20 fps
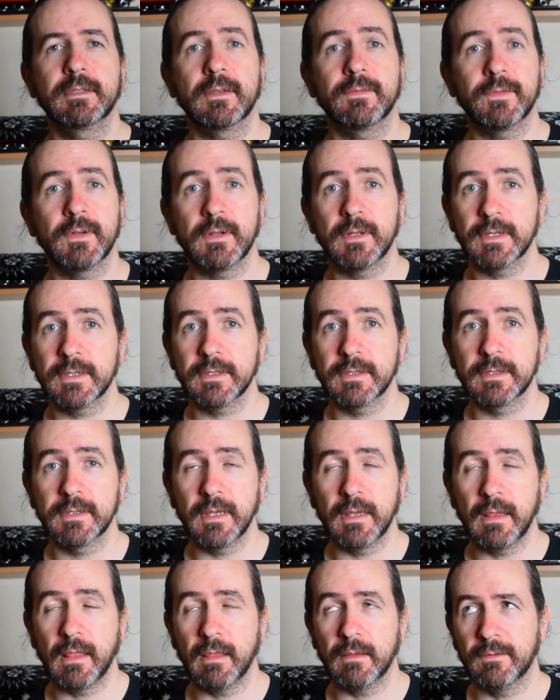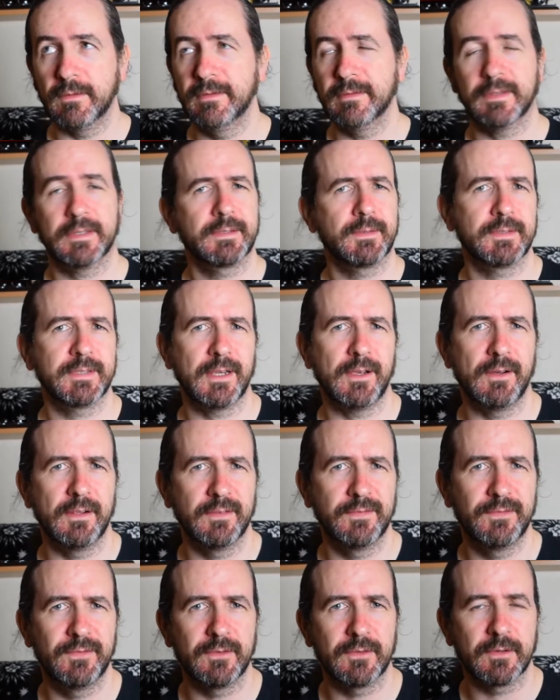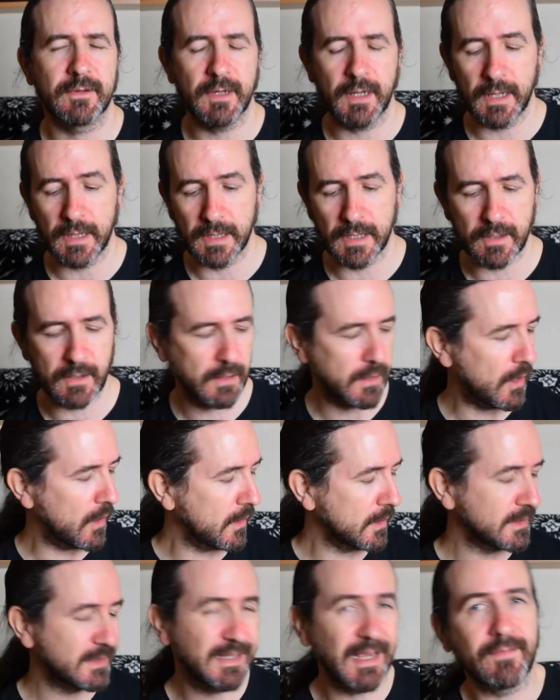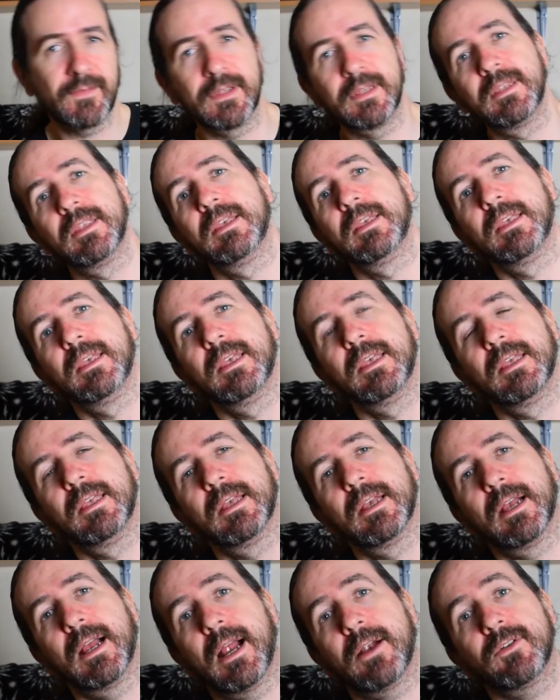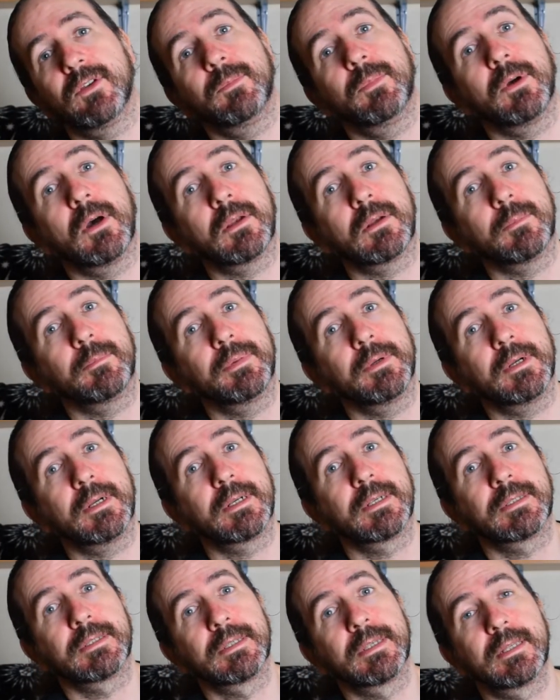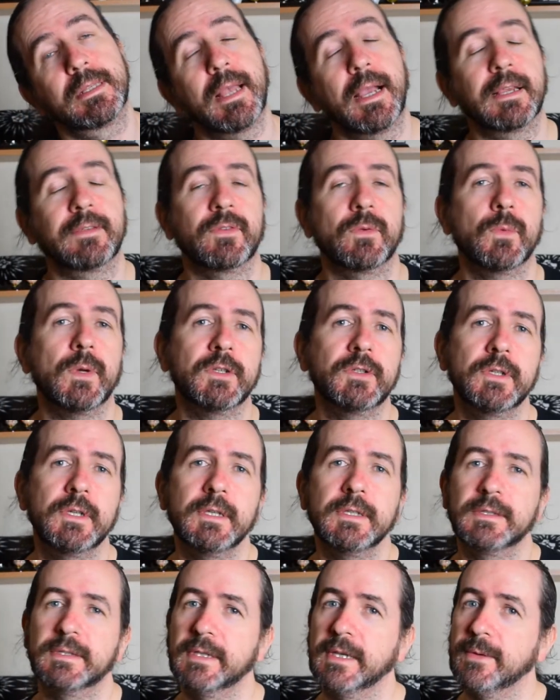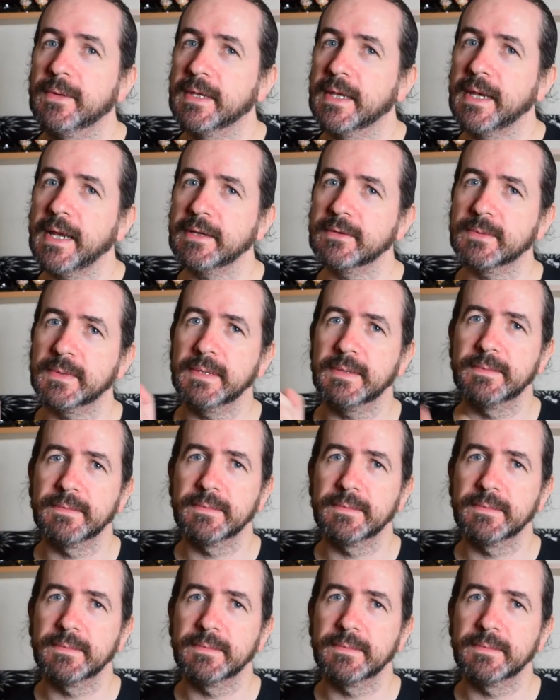of all, I was gonna say all four, lol, all seven Harry Potter books. Thanks for watching, see you on the next one.